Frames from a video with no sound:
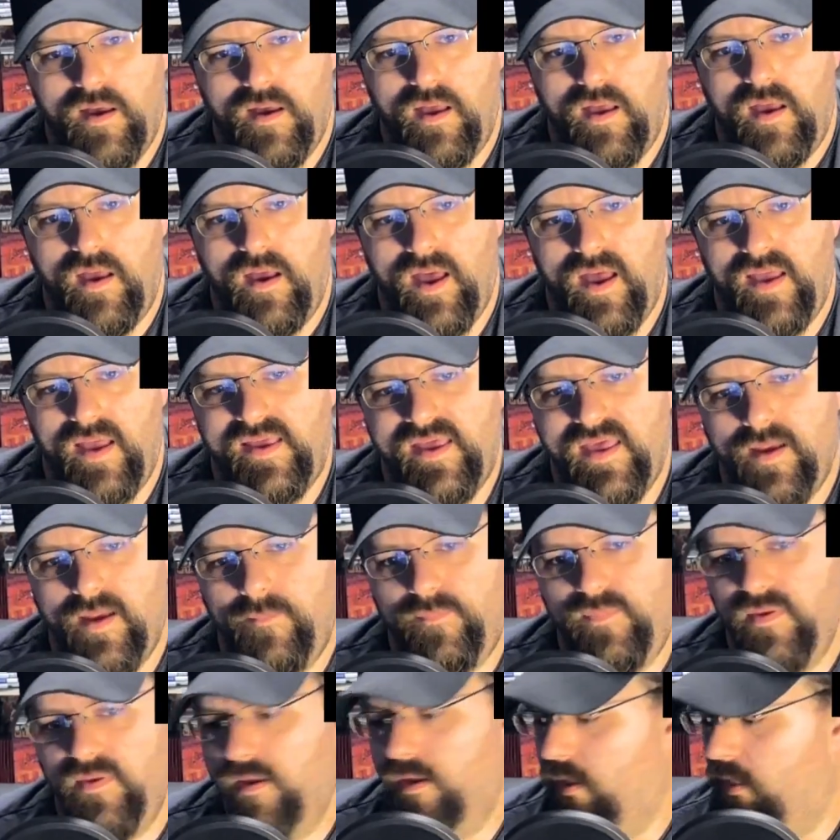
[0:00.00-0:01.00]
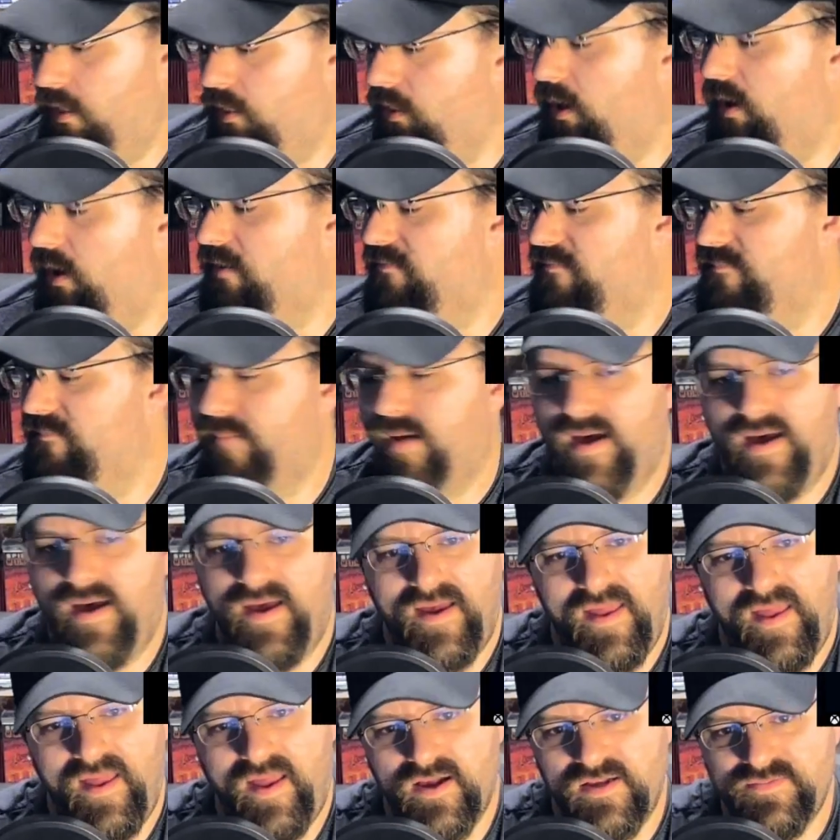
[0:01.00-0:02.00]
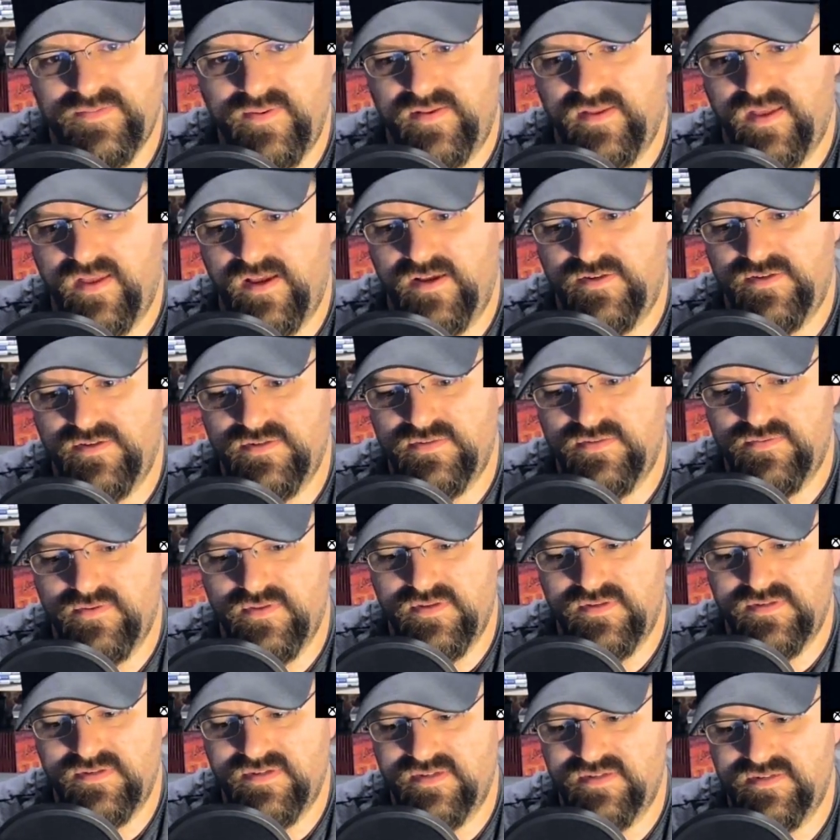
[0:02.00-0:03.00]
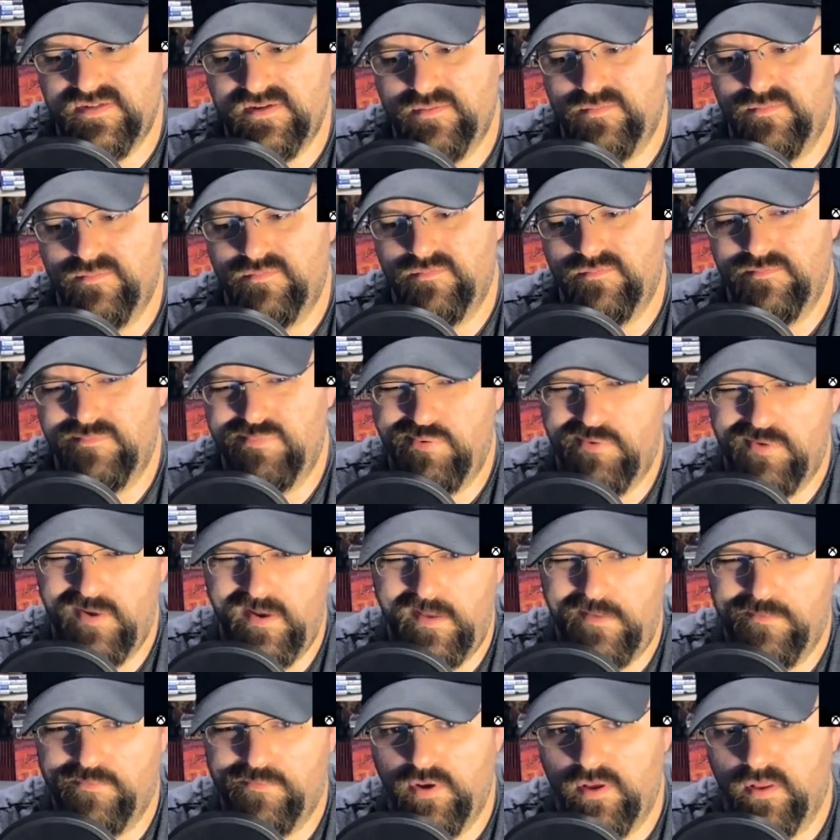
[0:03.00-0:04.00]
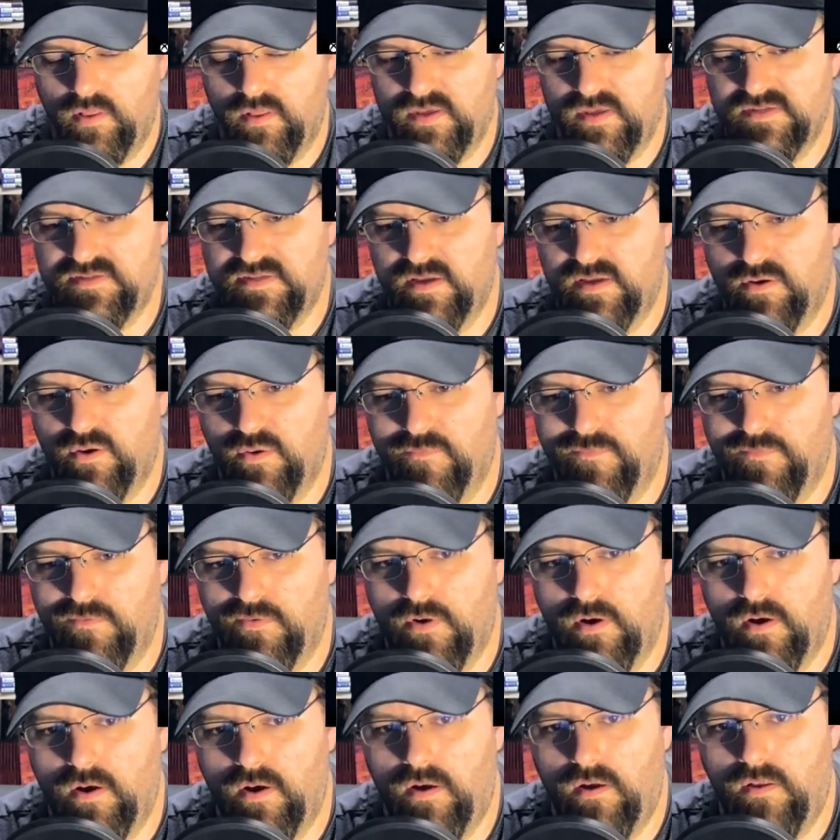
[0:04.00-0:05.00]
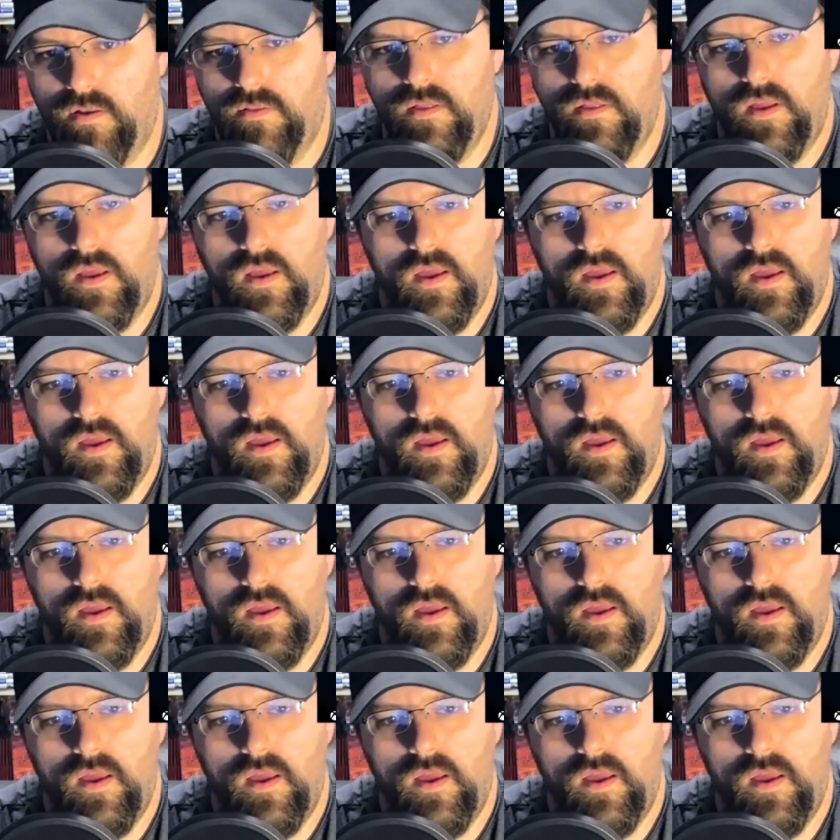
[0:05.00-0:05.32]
I kept a lot of my expectations for the system pretty realistic overall.